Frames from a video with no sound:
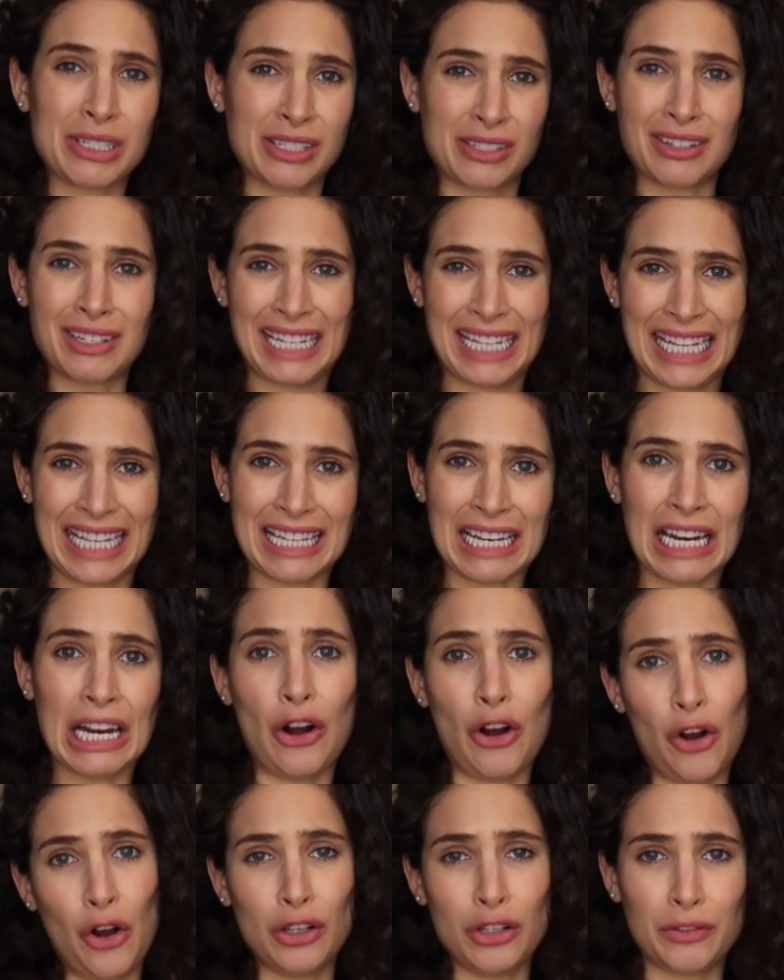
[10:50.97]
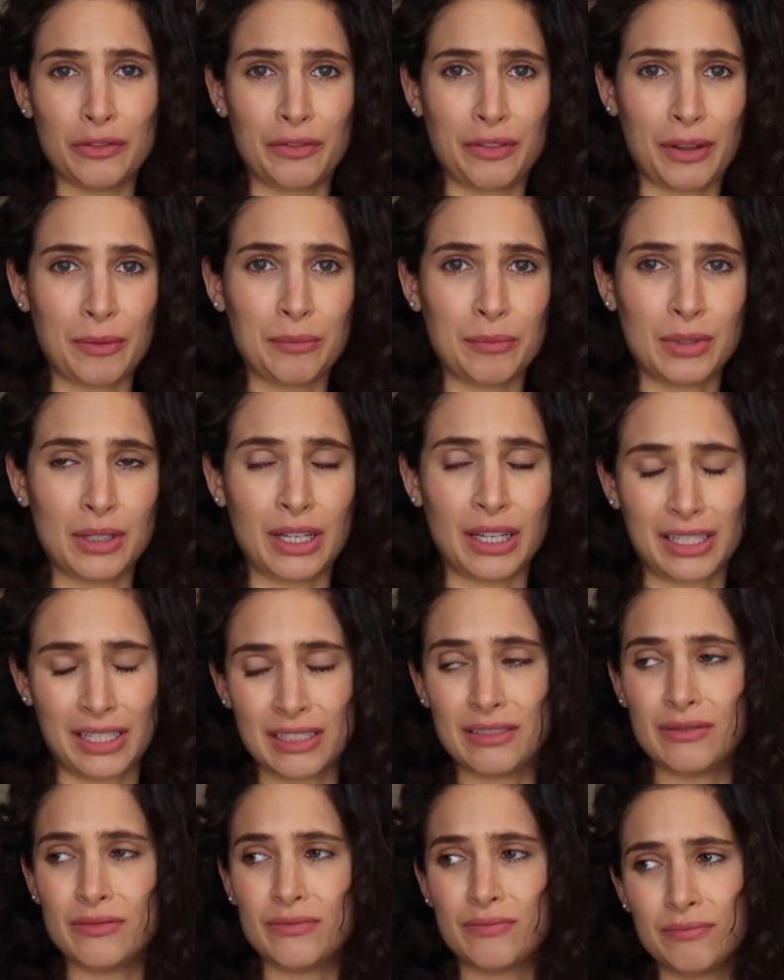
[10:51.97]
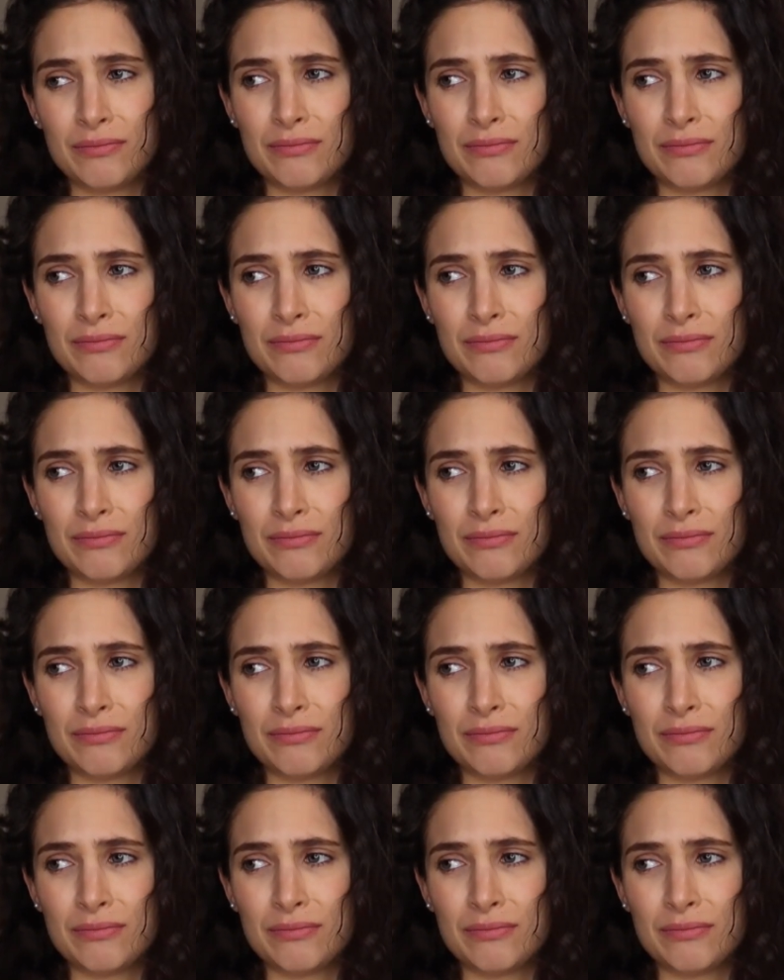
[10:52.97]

is gonna eat all of them, like in